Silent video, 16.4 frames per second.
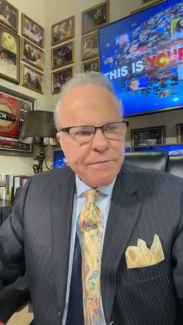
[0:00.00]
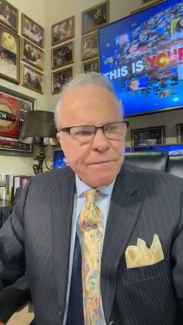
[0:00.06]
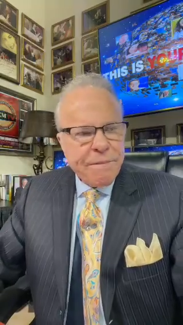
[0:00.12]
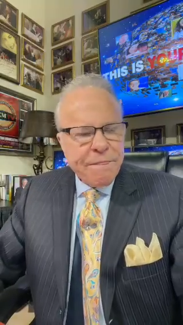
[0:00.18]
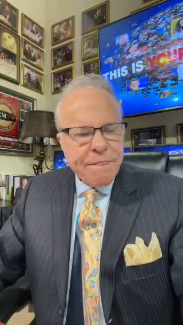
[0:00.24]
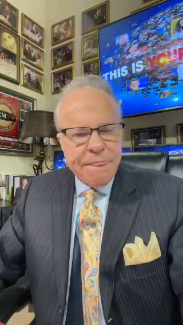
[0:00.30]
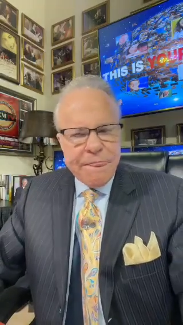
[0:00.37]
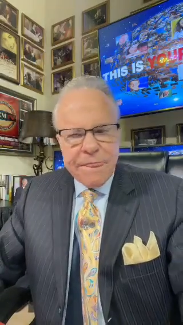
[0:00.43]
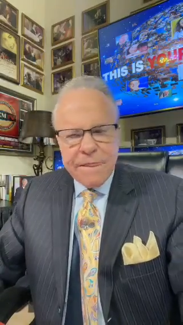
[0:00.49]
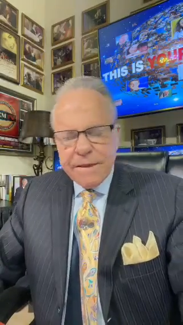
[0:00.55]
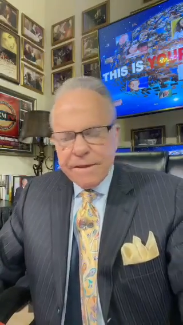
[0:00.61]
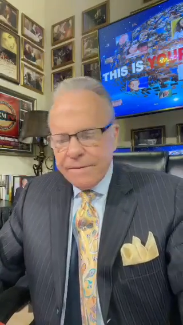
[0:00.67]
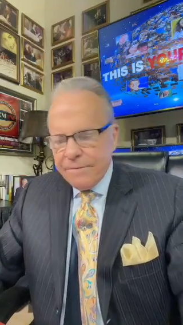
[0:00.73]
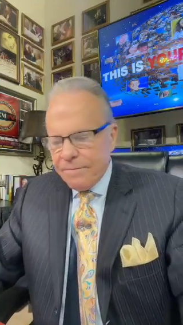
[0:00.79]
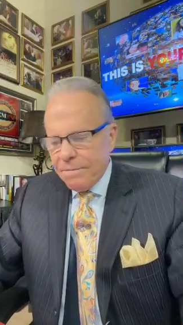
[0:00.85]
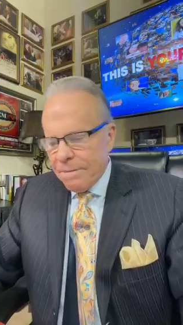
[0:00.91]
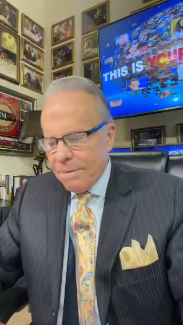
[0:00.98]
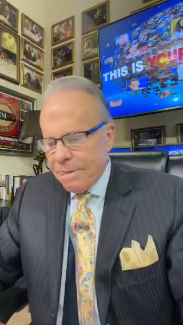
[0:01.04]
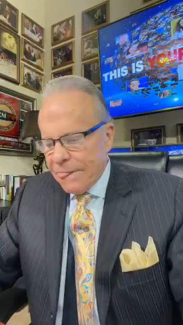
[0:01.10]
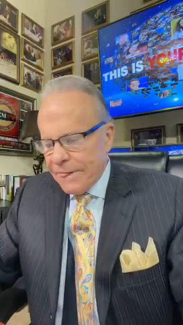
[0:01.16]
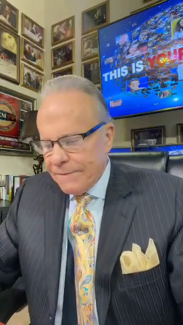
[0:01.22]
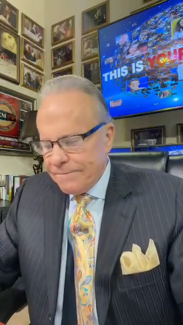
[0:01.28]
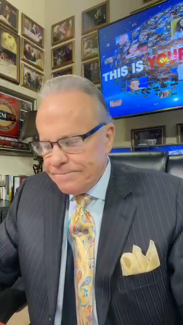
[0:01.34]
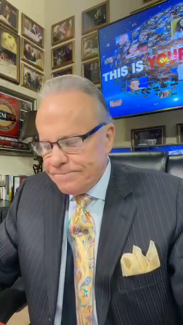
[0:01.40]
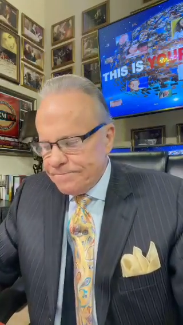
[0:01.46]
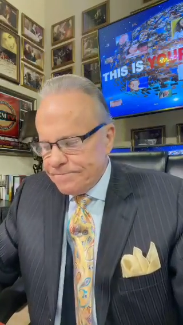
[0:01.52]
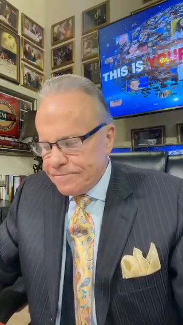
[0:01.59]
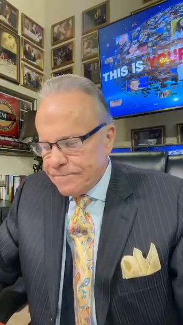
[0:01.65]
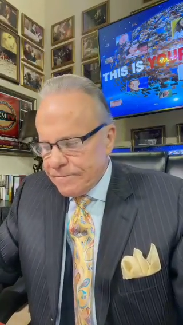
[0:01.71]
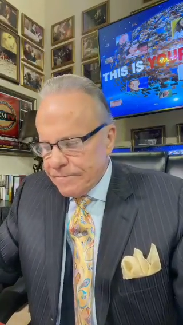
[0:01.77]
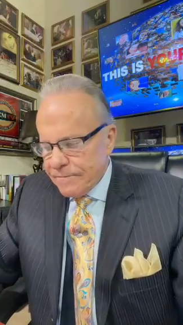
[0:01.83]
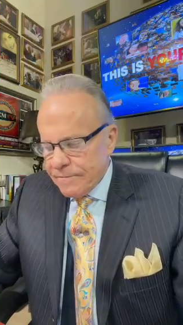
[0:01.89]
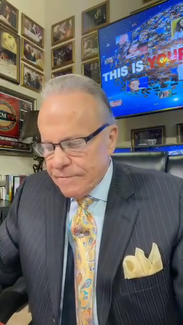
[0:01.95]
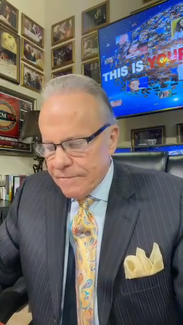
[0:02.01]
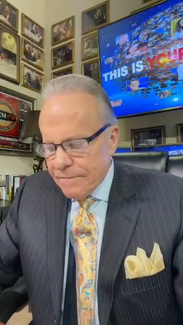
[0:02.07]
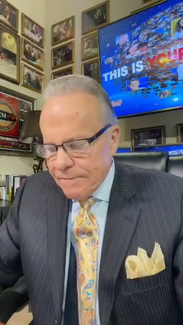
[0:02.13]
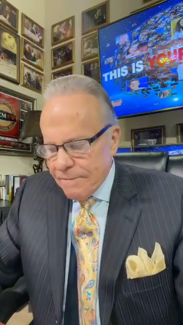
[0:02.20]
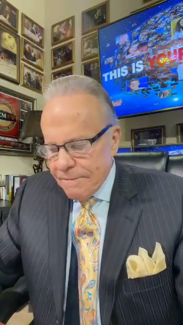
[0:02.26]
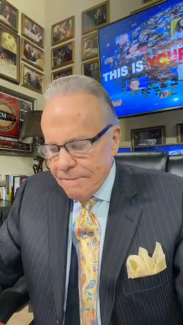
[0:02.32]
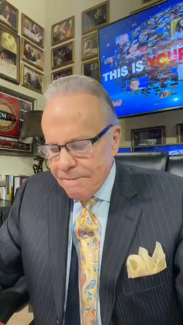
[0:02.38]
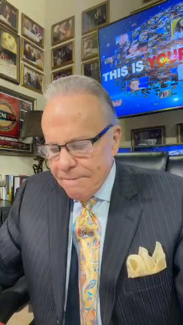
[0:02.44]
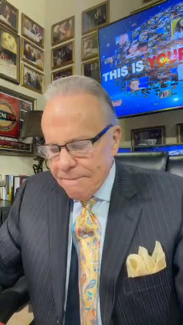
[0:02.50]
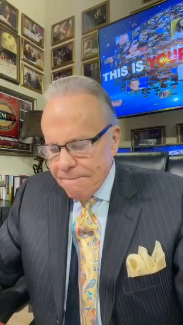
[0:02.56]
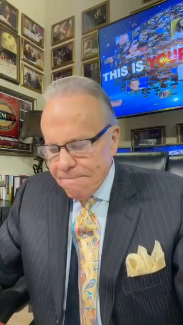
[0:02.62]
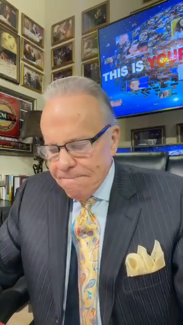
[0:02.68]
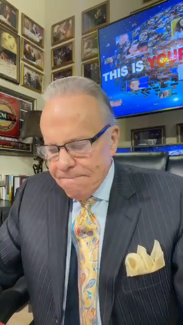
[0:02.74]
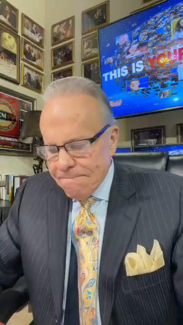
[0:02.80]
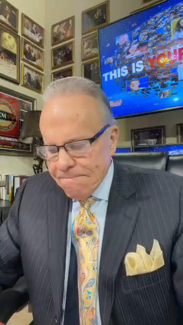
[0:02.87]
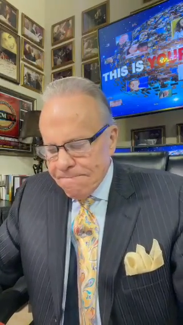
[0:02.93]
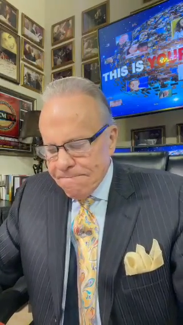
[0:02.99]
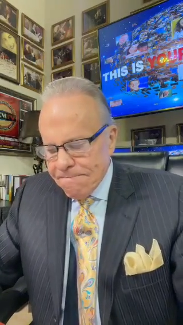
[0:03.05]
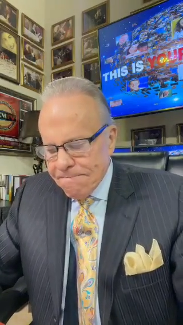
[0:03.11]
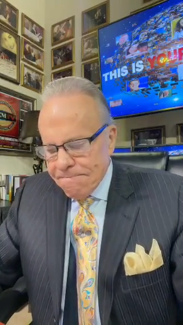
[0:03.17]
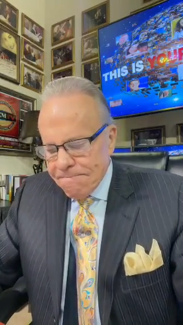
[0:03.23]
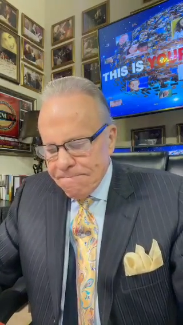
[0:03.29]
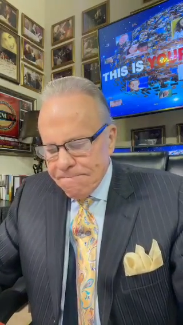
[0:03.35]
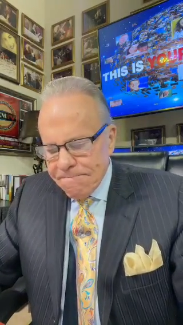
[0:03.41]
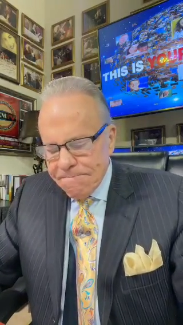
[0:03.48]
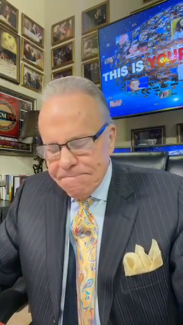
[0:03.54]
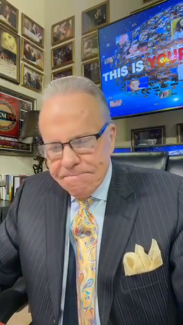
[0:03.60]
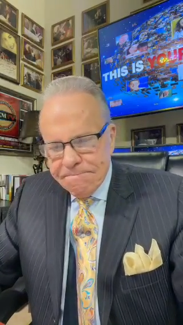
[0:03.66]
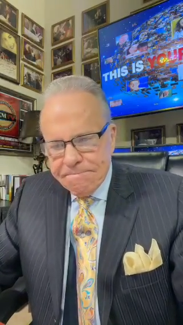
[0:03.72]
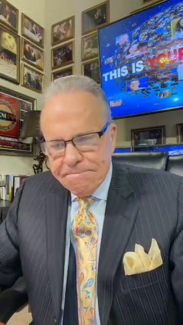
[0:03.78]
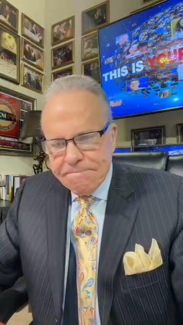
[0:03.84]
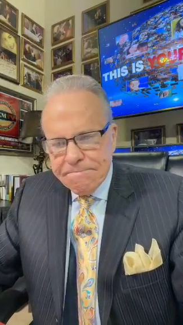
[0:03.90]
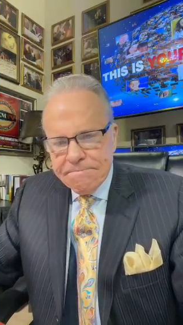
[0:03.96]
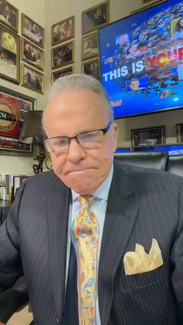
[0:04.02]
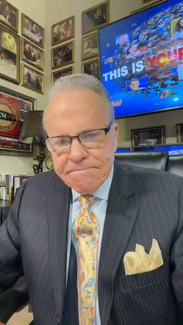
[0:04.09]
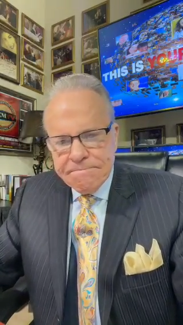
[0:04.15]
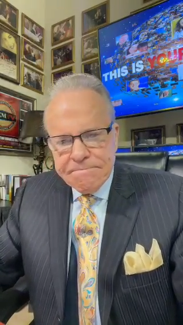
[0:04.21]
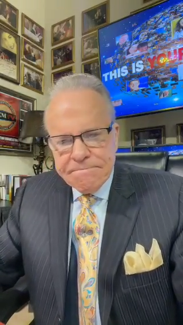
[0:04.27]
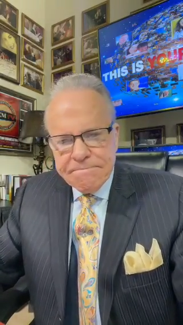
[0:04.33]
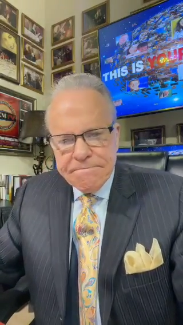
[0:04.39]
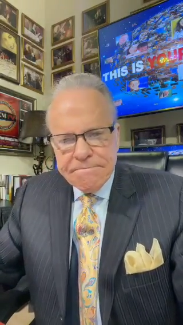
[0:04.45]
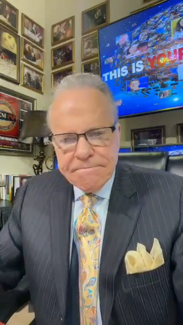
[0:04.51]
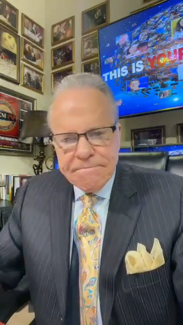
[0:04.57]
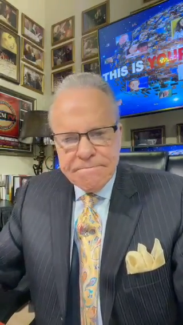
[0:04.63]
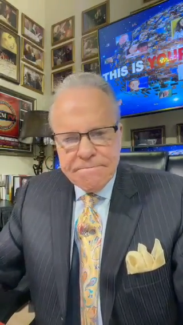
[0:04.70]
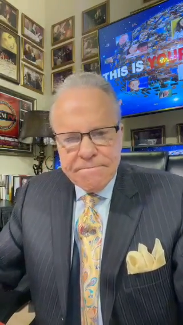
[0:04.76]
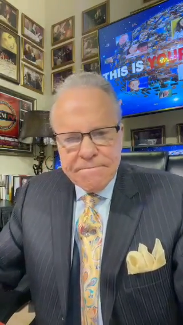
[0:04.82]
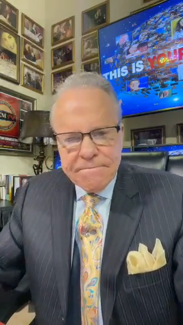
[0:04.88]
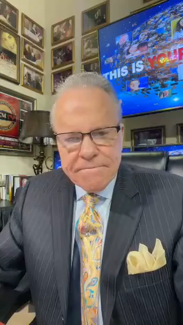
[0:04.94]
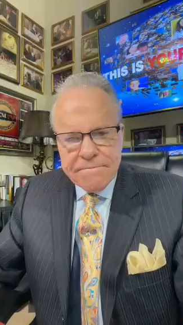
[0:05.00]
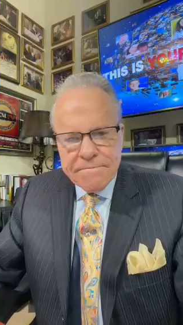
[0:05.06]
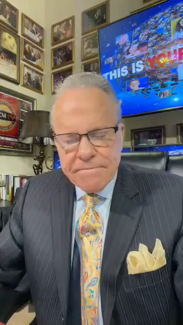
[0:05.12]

Nobody speaks.